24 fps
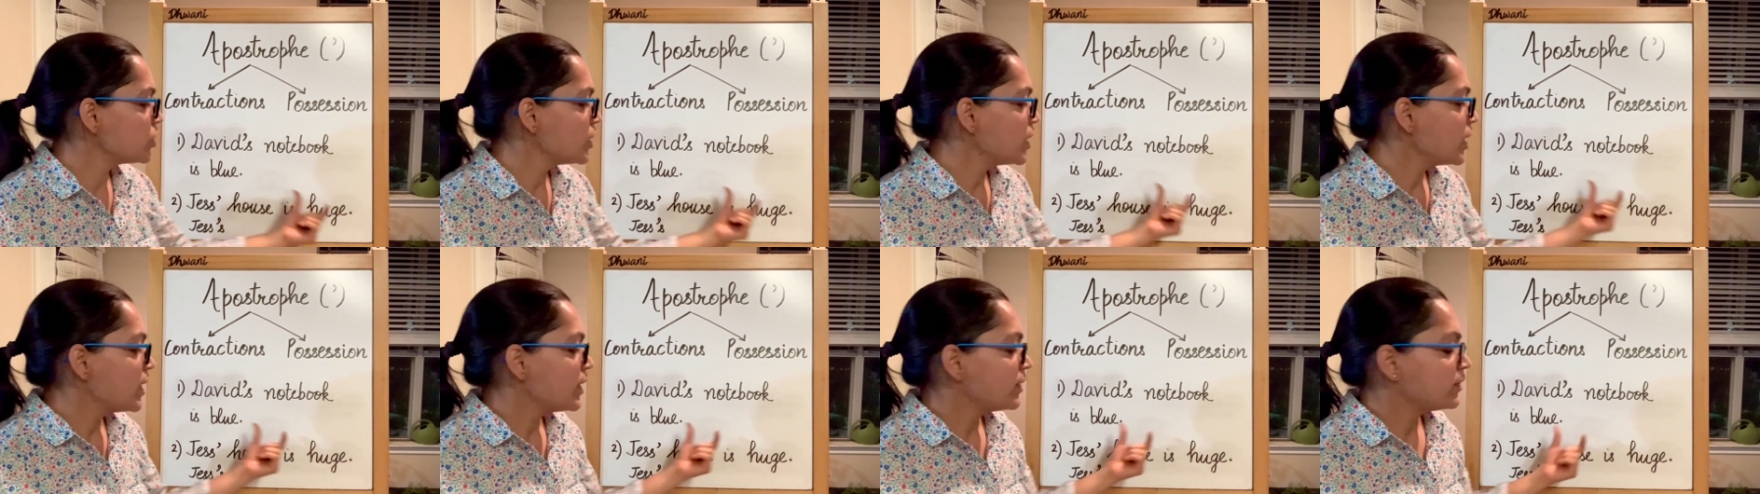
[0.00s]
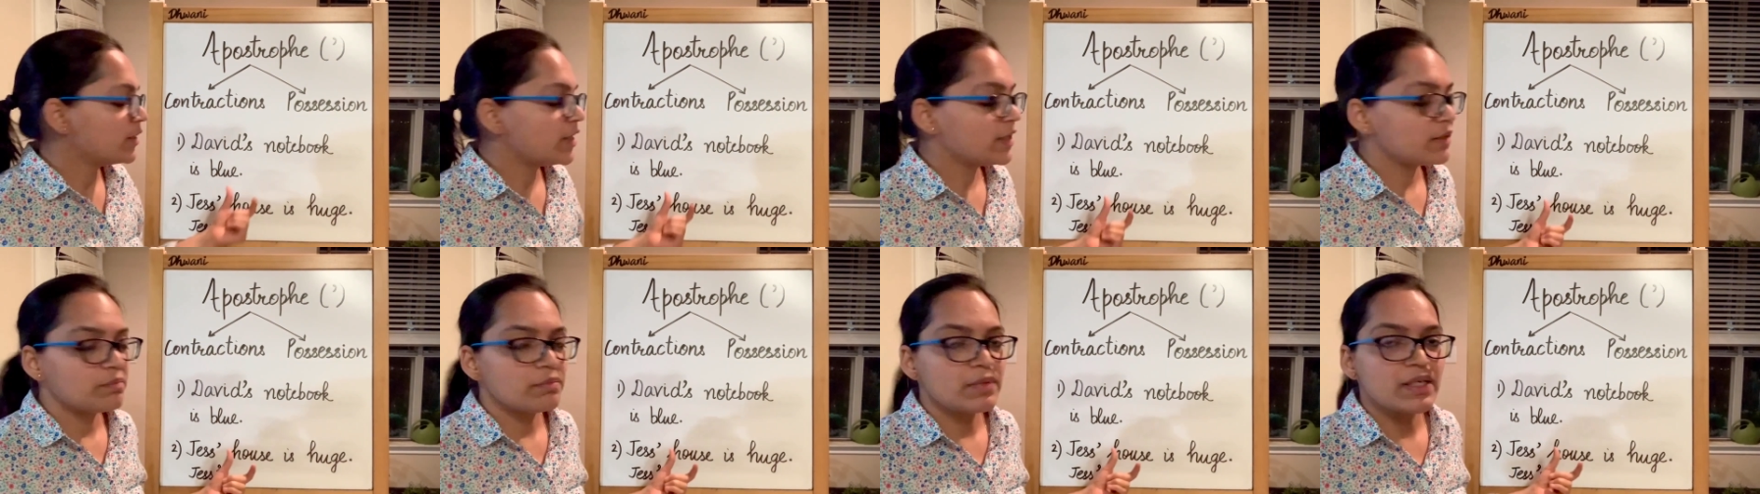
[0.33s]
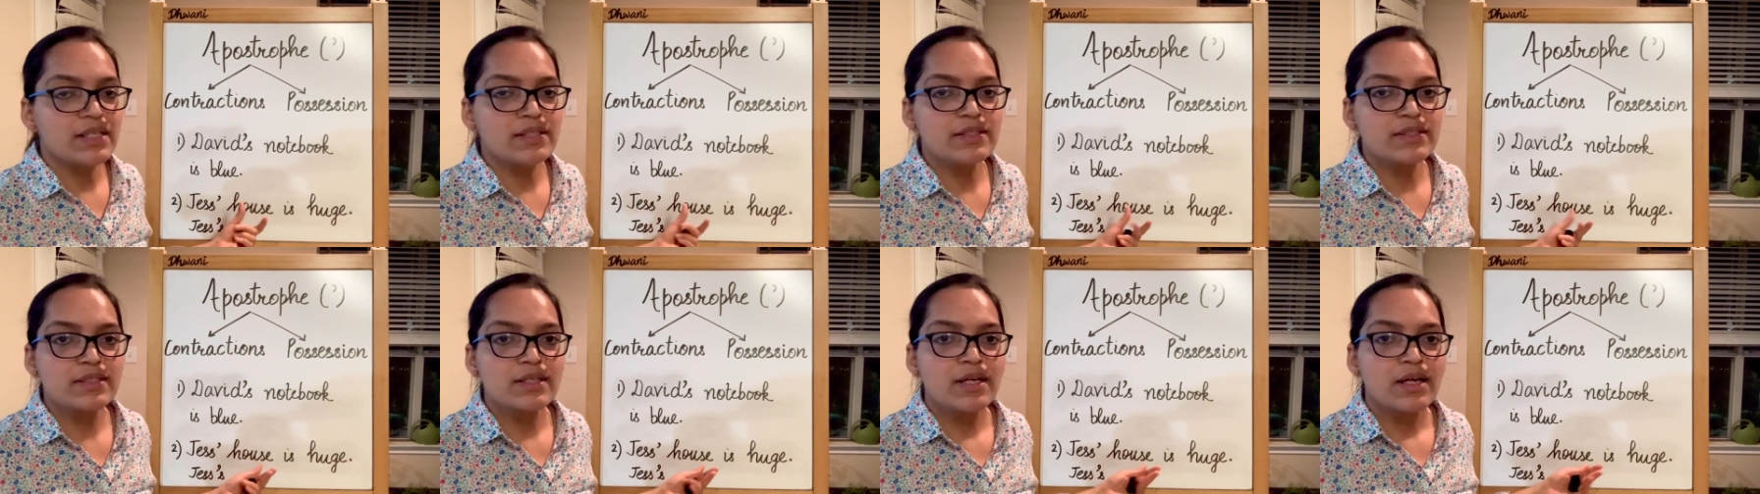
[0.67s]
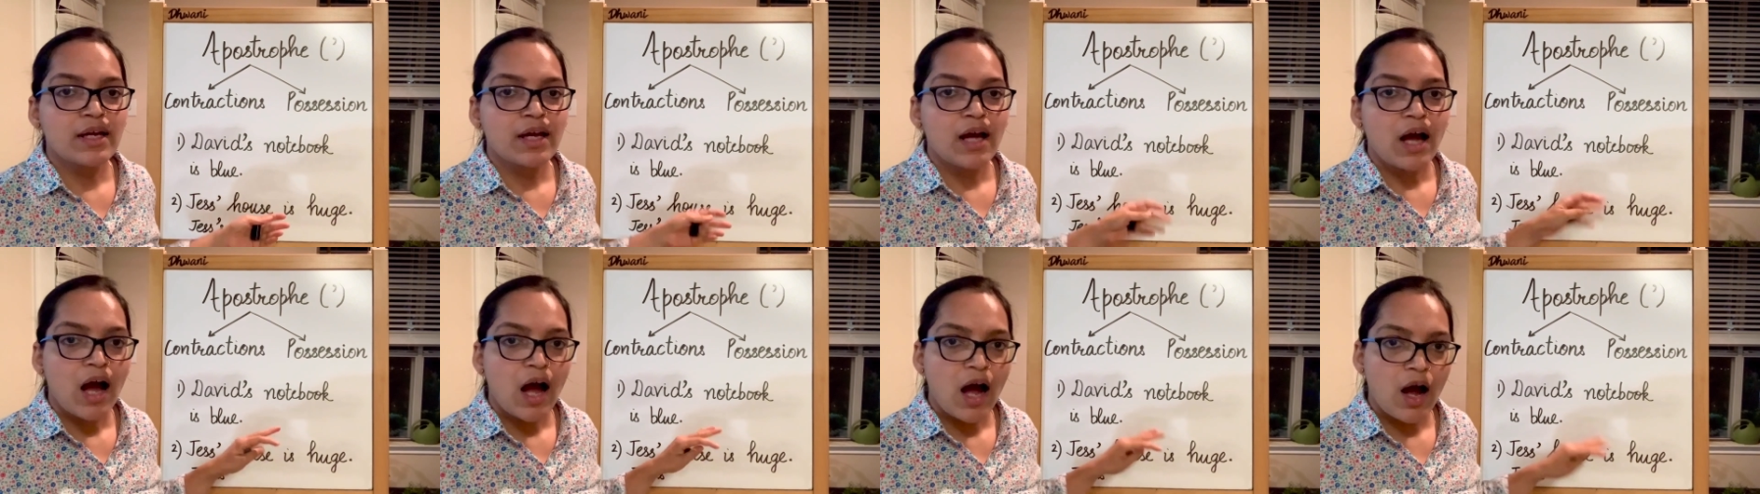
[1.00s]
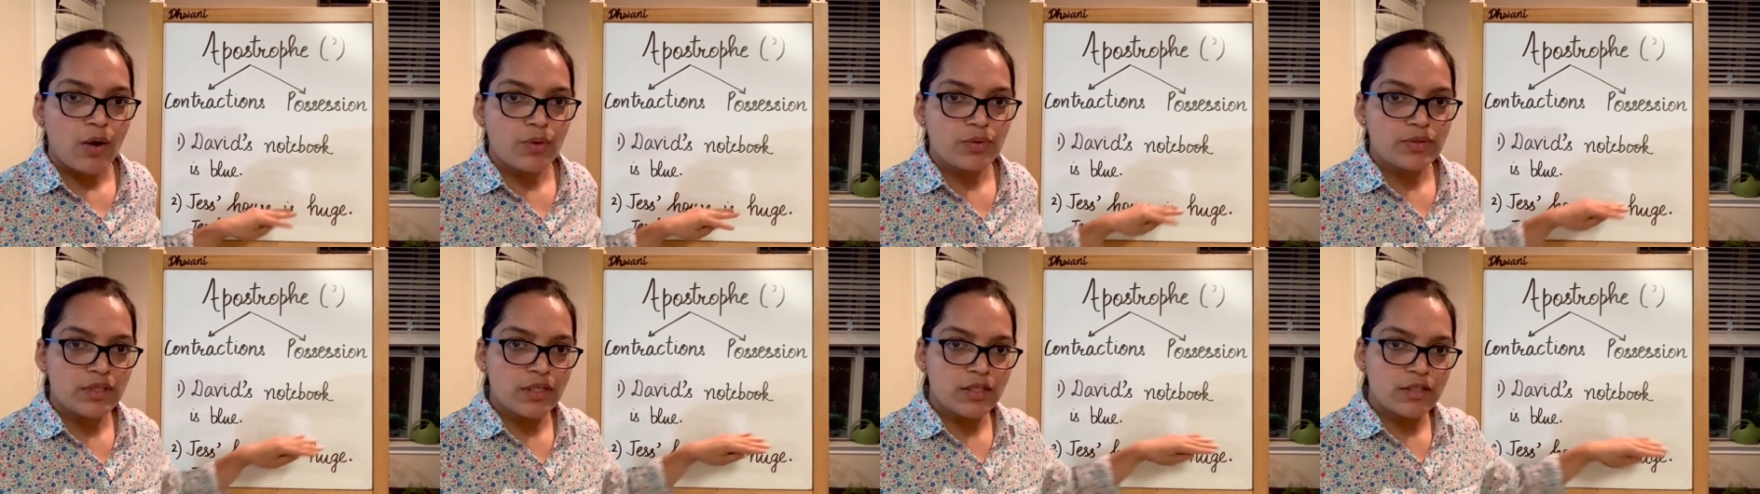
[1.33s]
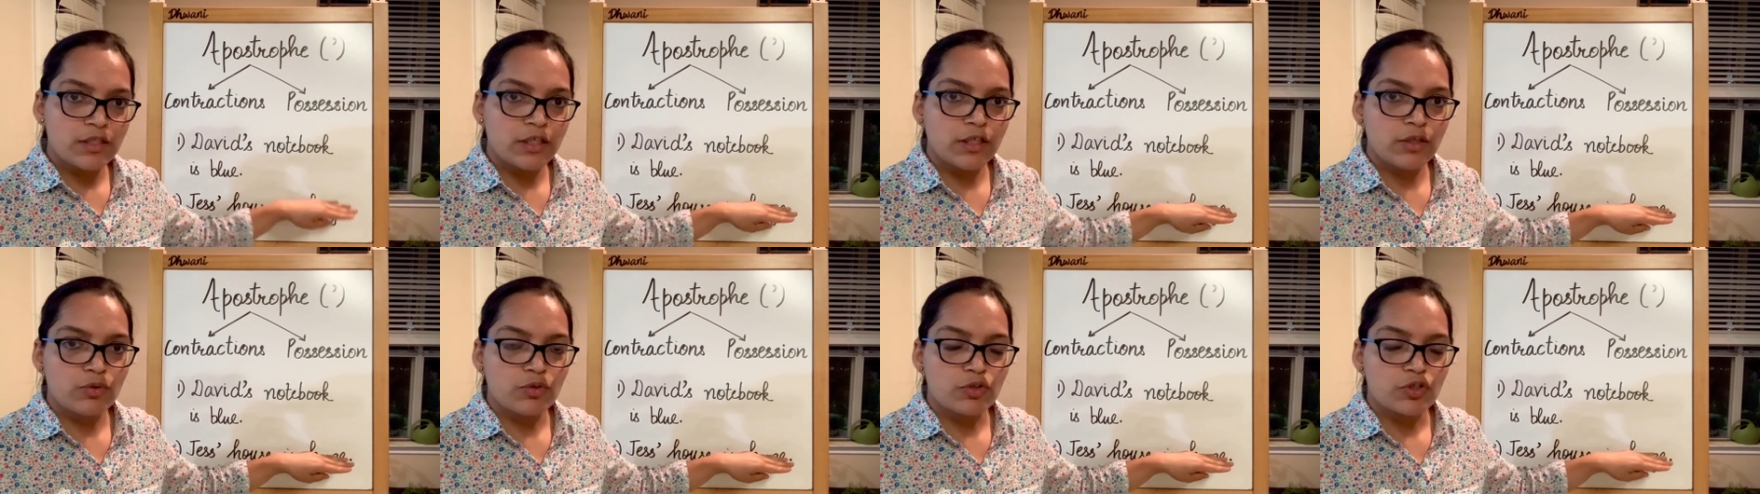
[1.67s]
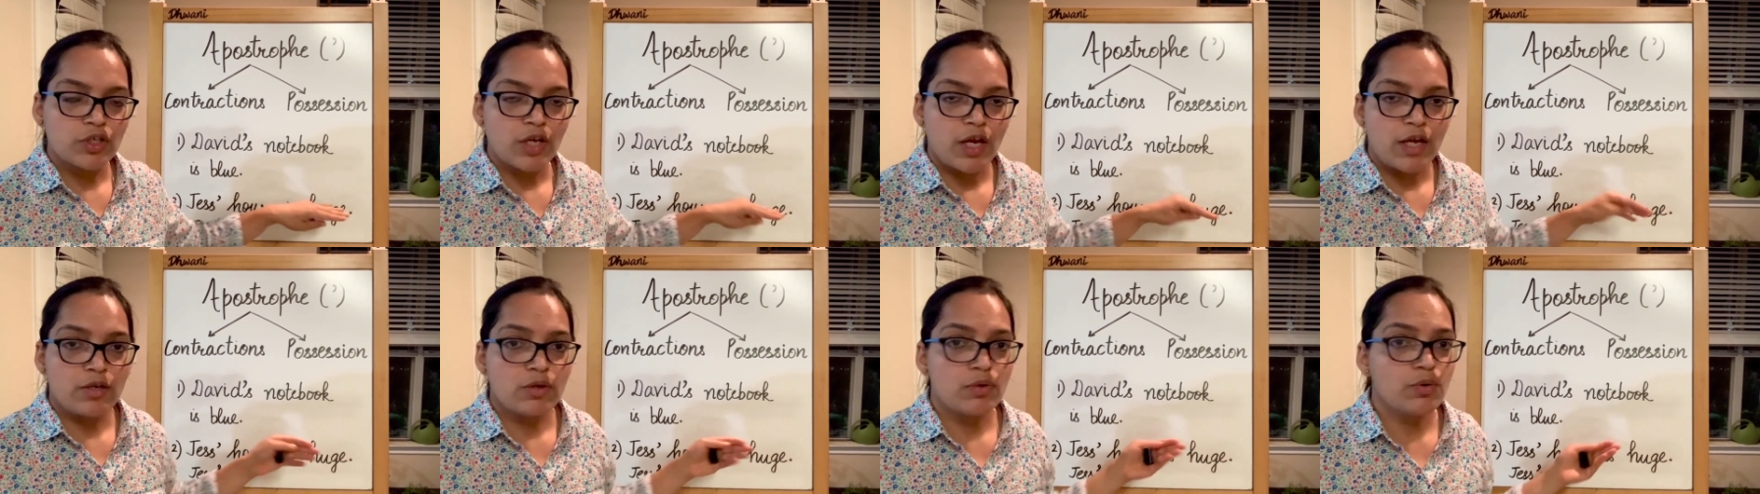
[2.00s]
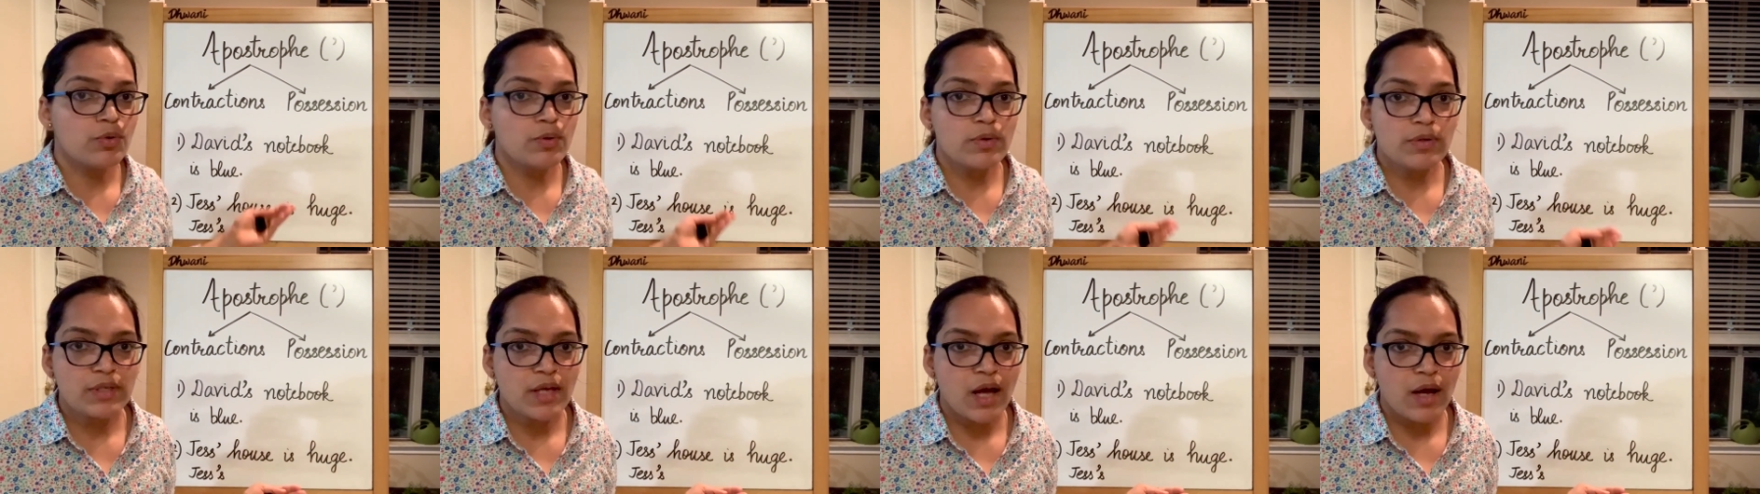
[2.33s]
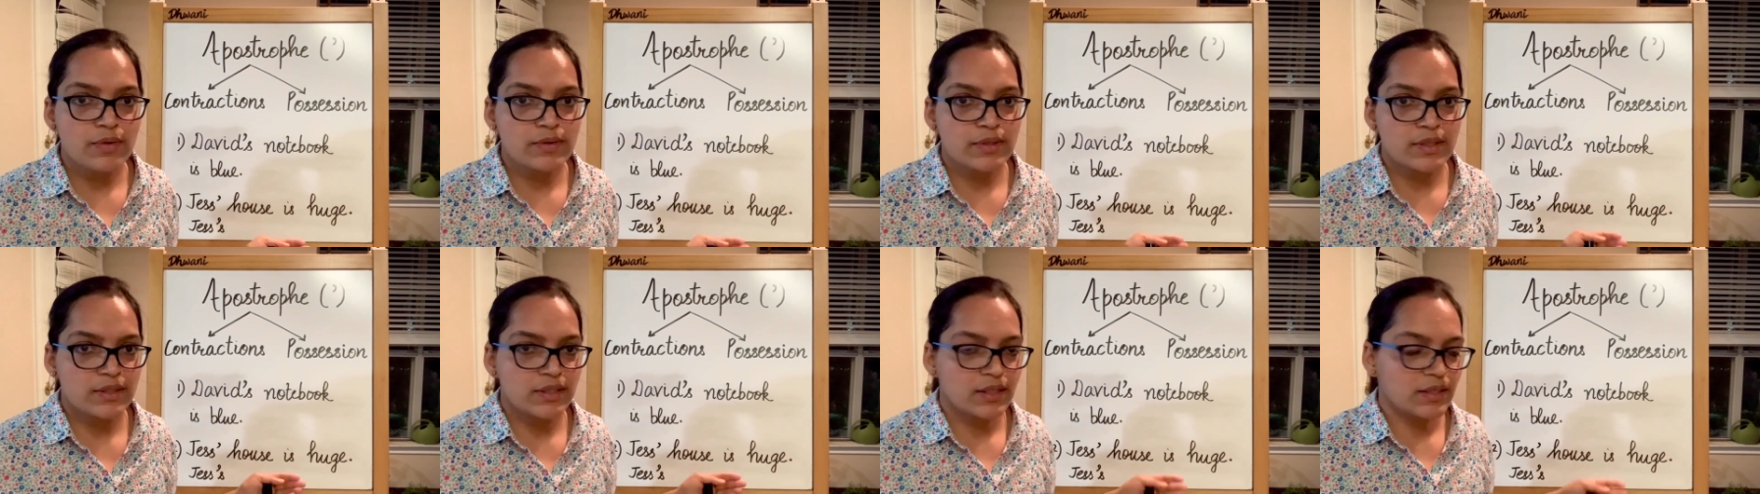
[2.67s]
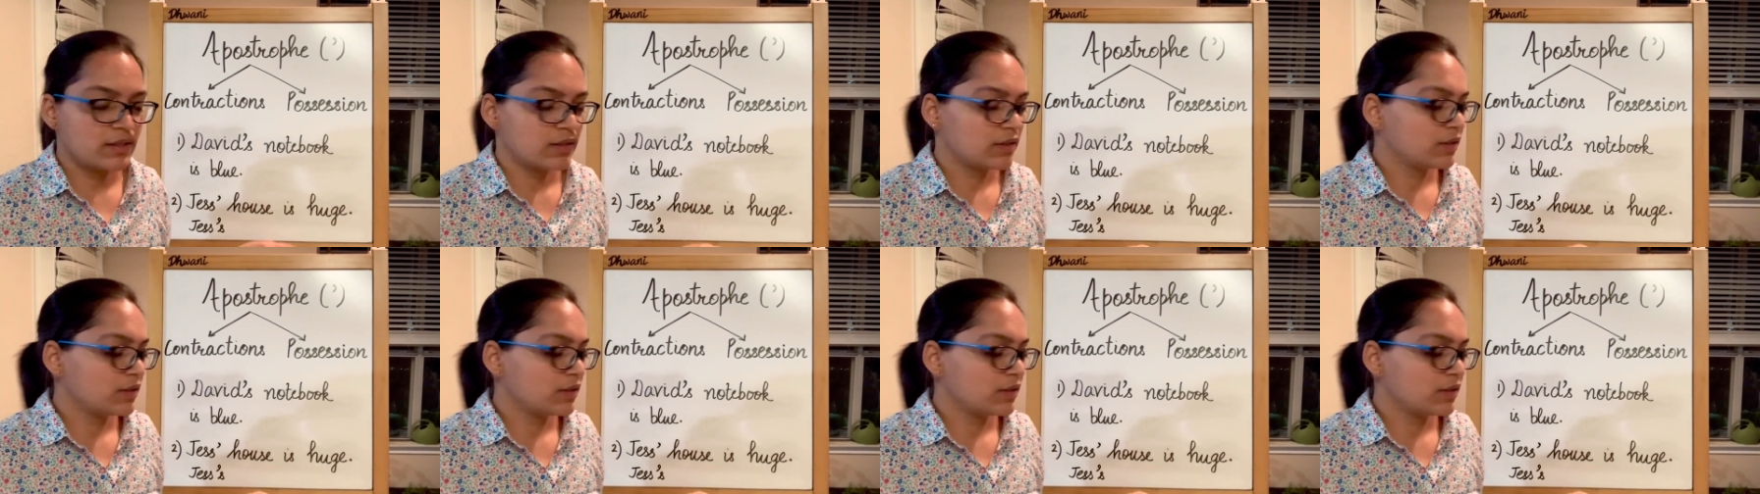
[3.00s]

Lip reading: That means house is huge. And whose house is it?